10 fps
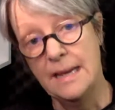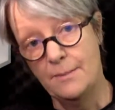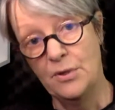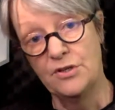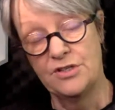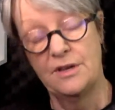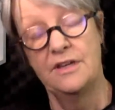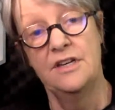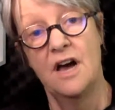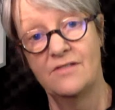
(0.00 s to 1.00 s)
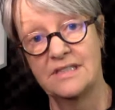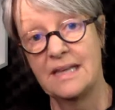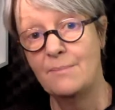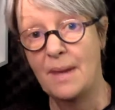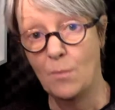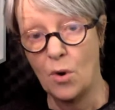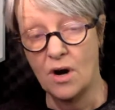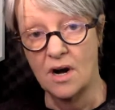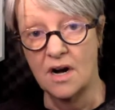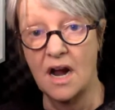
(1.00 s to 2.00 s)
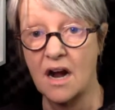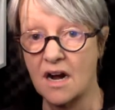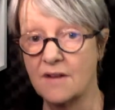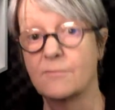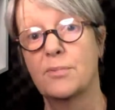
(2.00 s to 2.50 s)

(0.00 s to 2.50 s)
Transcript: but novels and memoir are